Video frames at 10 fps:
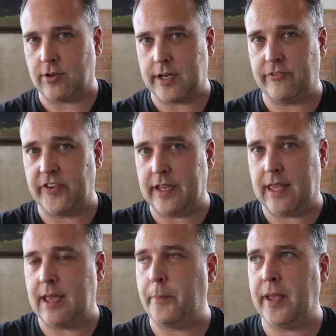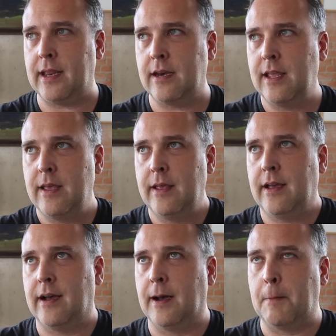crowdfunding campaign
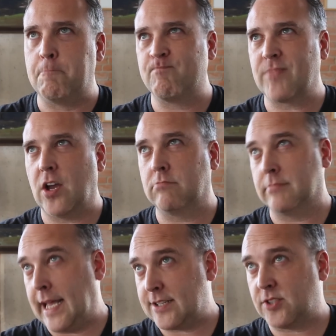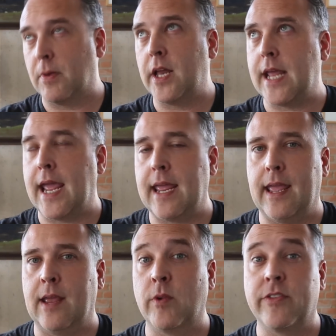um, last Monday,
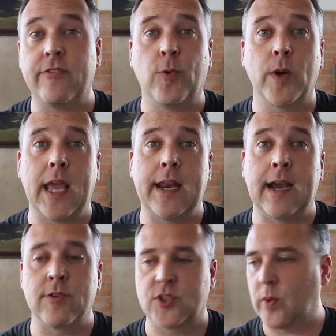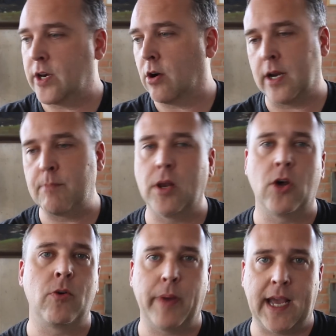and within forty-eight hours we'd already
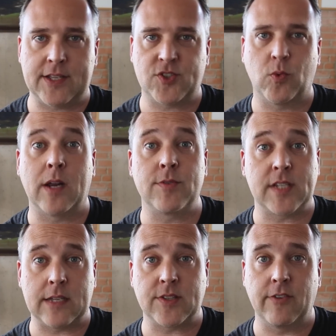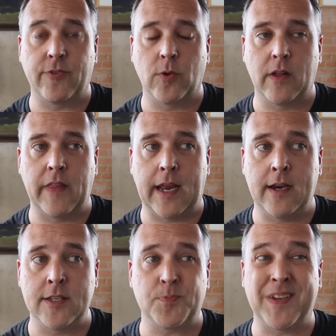blown past what I was asking for on that,
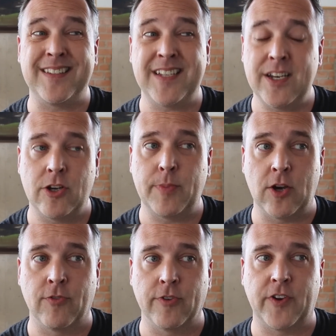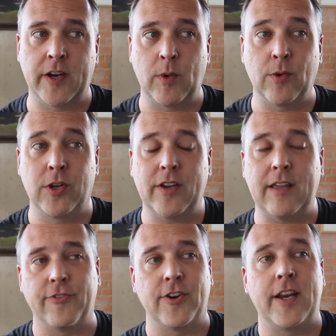and it's continued to be overfunded. We were
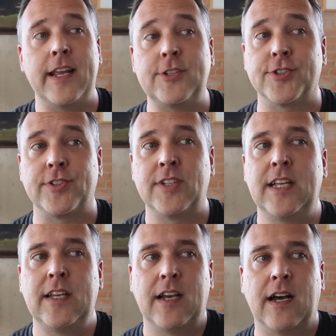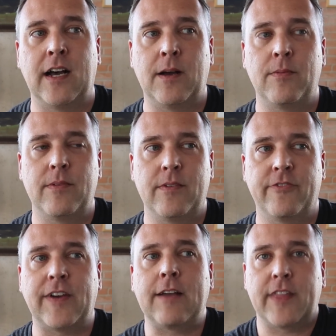looking for an initial uh,
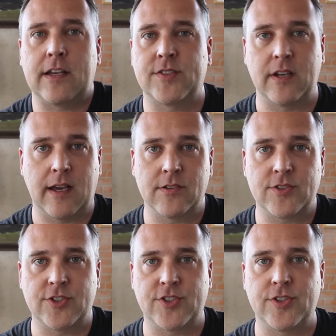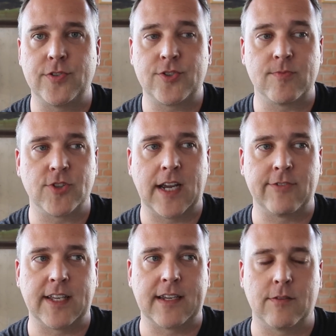five thousand dollars just to do some
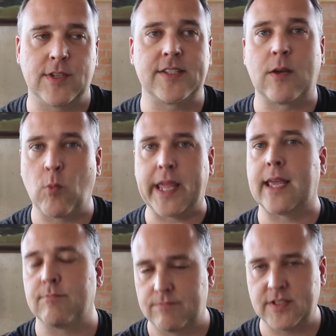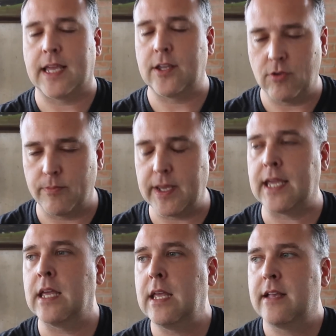traveling, and when I say we, I'm saying you and
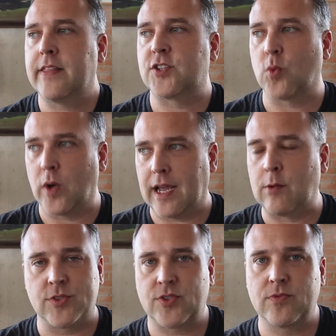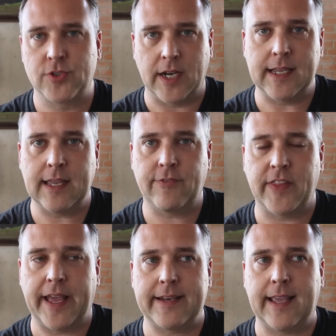me. That's what I was trying to get
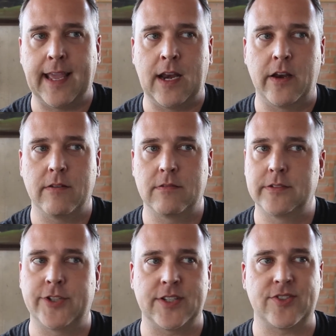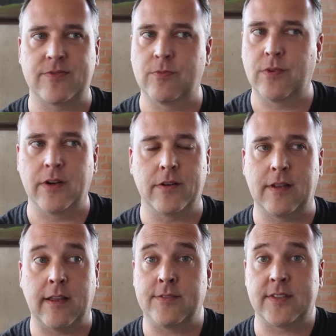for that, and just
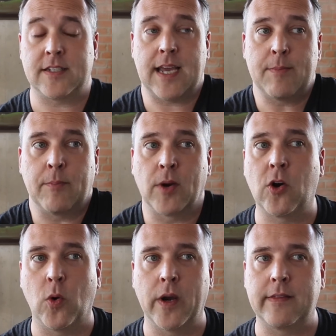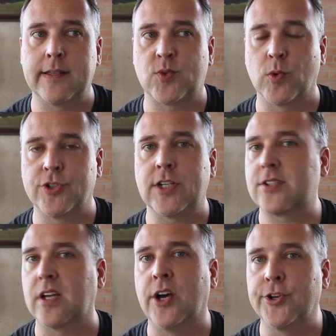at the time I'm recording this, we're
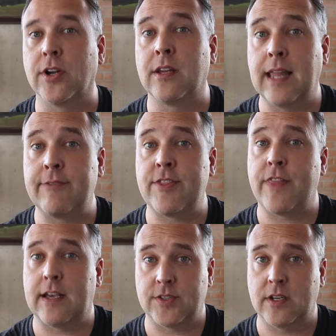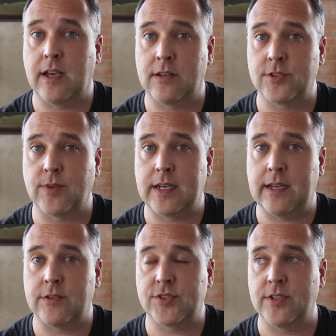just under eleven thousand dollars right
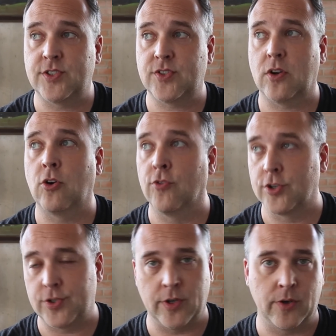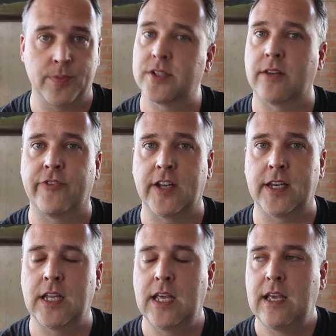now, so it's over two hundred percent funded.